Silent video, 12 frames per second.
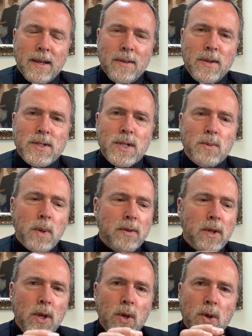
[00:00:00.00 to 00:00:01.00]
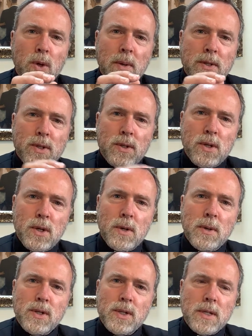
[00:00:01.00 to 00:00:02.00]
This is what the Eucharist
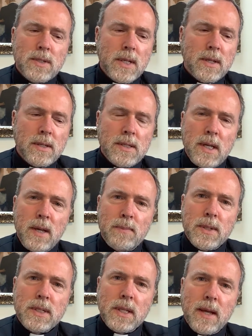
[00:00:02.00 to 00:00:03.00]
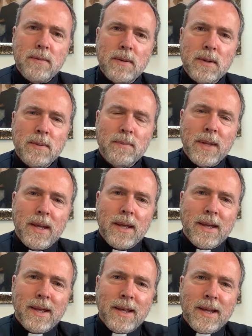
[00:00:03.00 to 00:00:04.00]
nourishes at the deepest level.
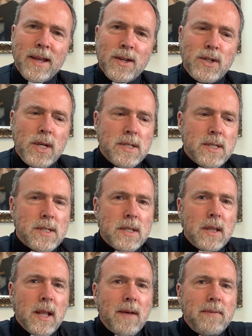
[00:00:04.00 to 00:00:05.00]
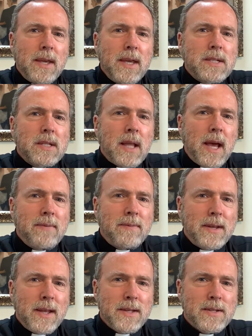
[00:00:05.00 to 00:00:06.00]
Jesus loving his life
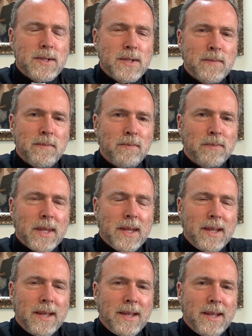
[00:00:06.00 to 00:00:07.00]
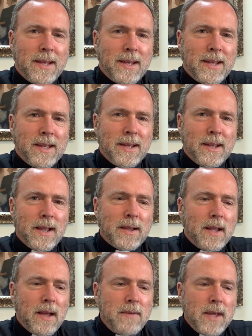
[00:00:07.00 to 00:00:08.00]
in us,
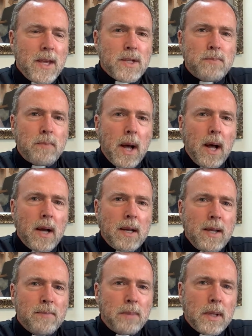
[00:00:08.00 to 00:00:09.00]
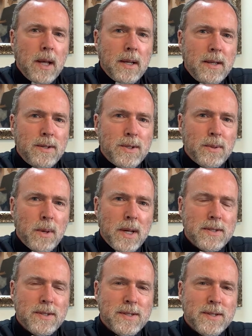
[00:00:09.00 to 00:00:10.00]
loving his body and blood into
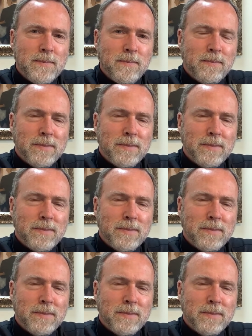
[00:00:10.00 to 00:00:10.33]
us.